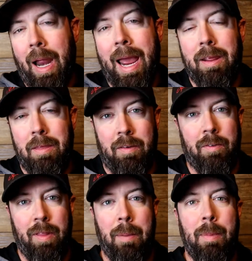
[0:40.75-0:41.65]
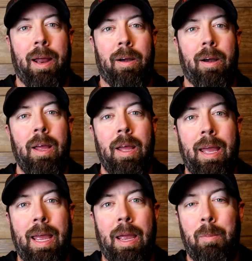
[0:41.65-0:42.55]
anything for that matter,
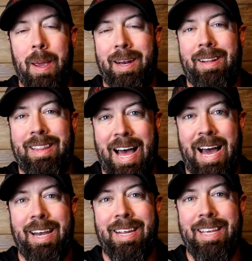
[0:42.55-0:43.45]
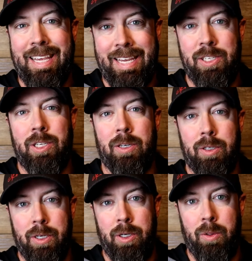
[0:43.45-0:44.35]
make it a lot easier
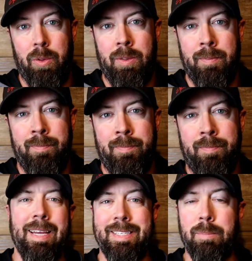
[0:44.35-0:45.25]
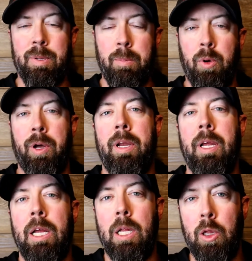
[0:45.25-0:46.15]
to do. Simply put,
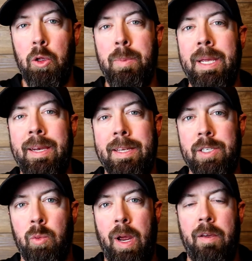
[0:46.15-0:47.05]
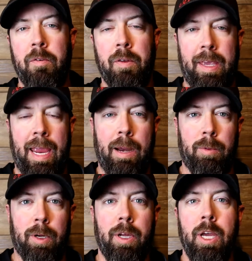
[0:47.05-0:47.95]
Looping is a way for the
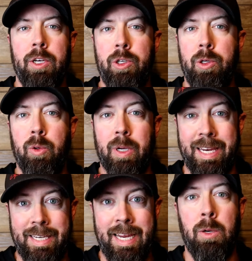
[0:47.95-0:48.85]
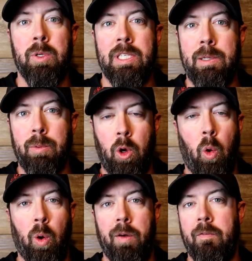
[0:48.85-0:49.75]
camera to continuously
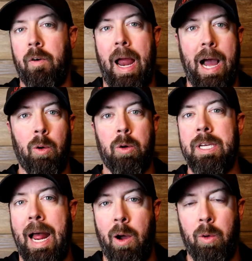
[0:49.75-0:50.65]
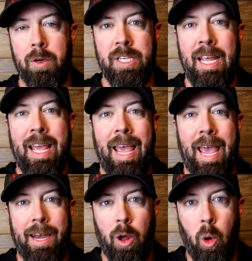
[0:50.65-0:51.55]
record for hours and hours
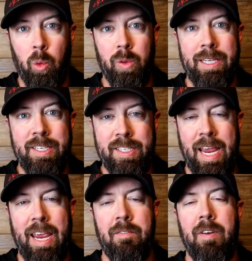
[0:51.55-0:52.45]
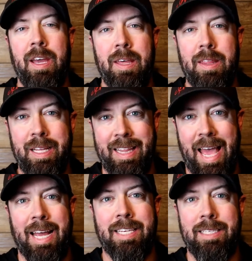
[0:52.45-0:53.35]
and only save the
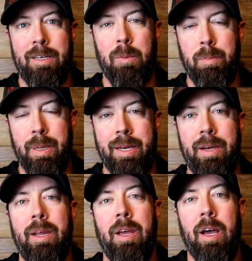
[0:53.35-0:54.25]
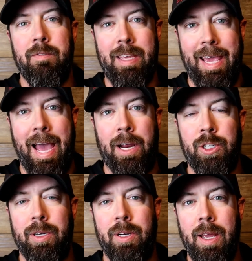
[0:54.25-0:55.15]
last little bit of the
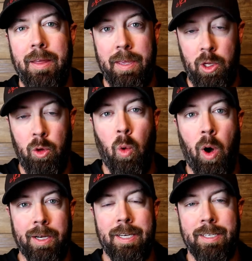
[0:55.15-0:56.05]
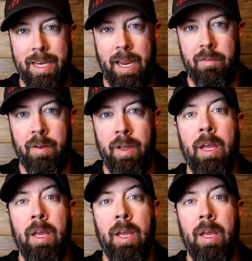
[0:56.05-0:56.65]
action that you want it to save.